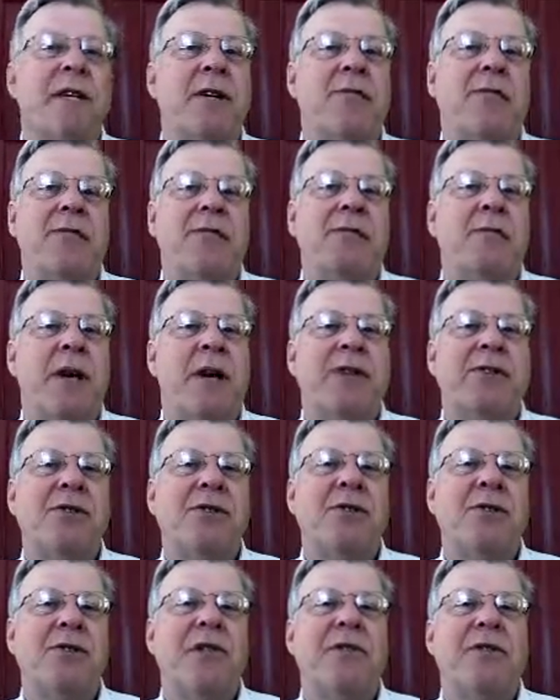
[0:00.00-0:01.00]
It was
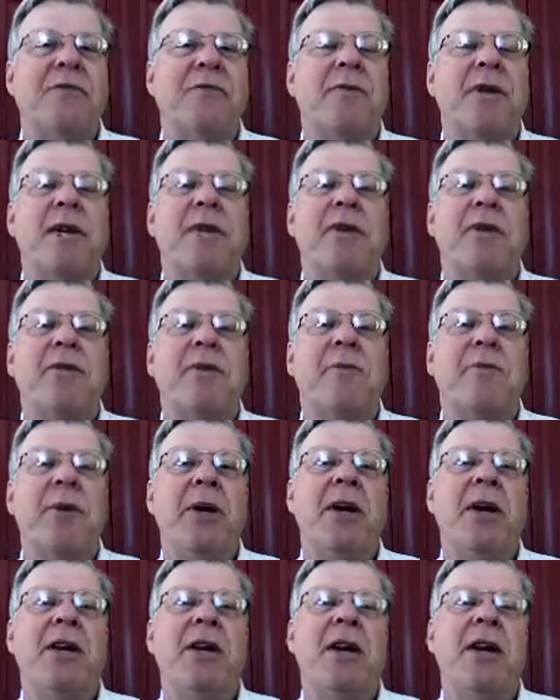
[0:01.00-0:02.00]
basically three
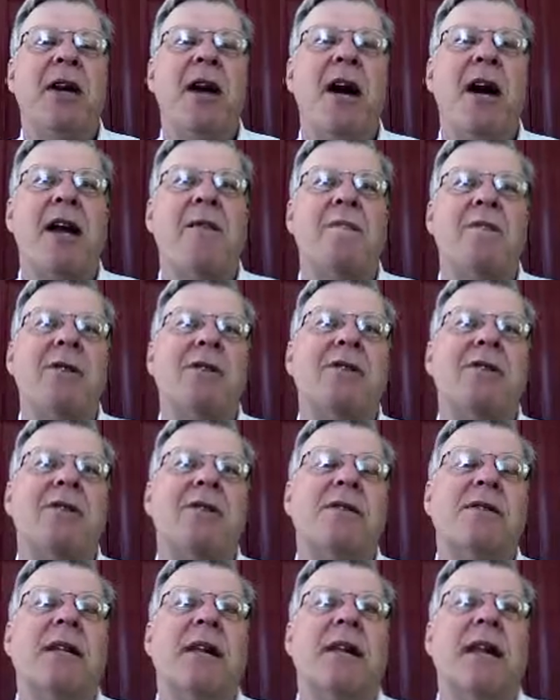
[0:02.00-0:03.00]
European
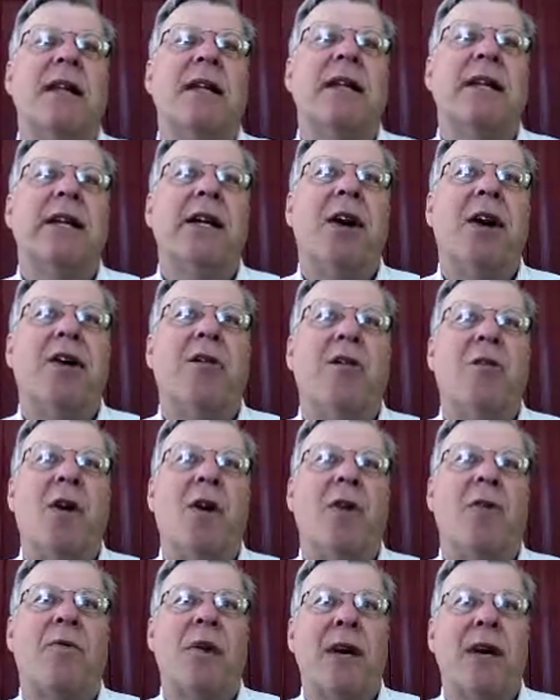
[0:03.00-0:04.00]
economists, Leon
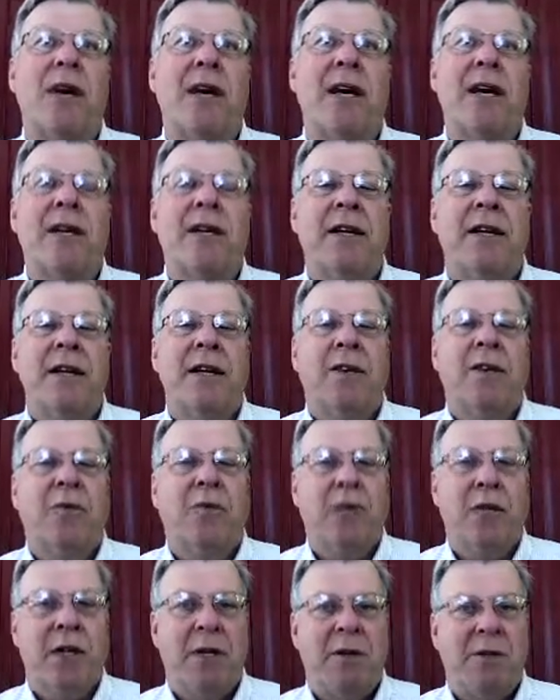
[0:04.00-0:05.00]
Walras,
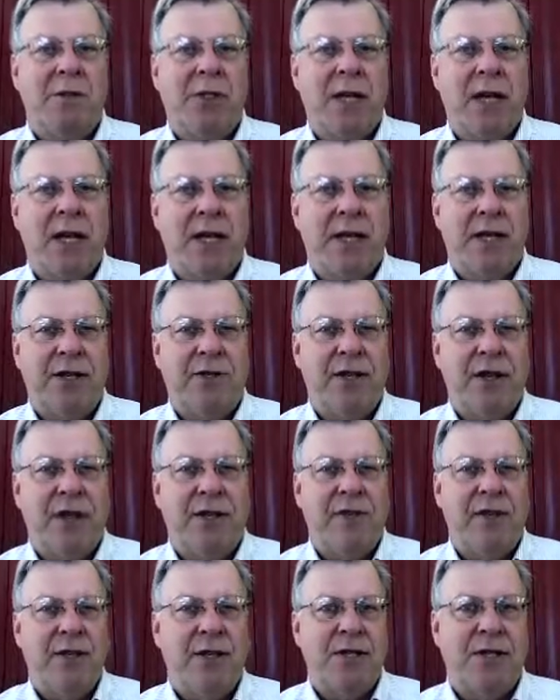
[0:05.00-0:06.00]
William Stanley
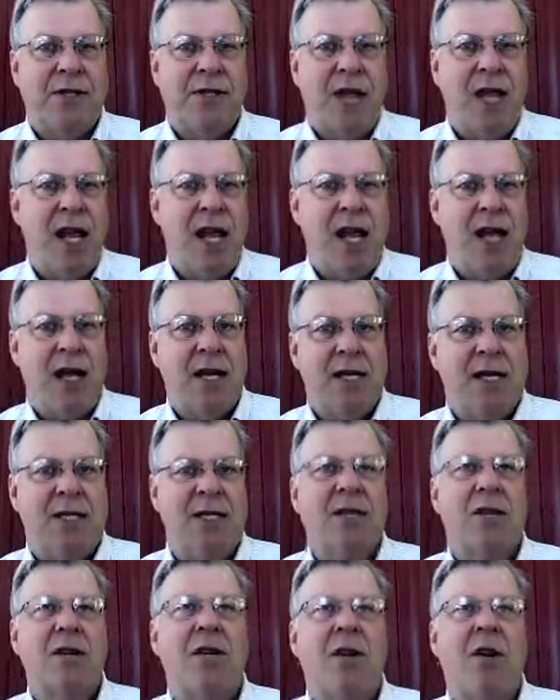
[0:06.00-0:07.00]
Jevons,
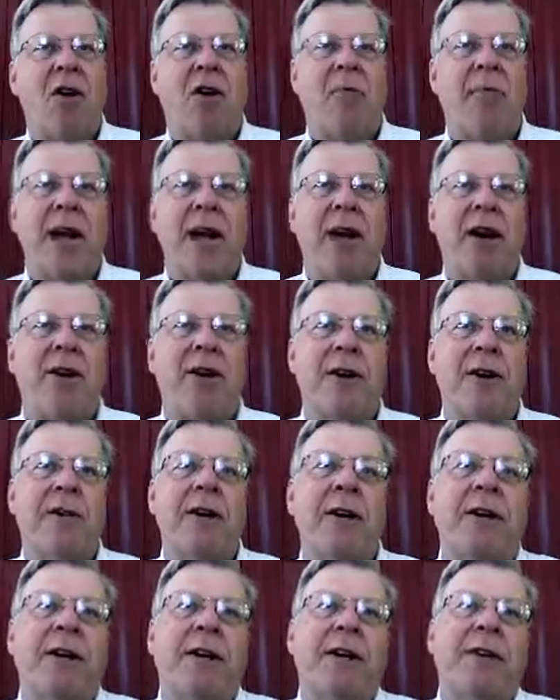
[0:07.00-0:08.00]
and Carl Menger,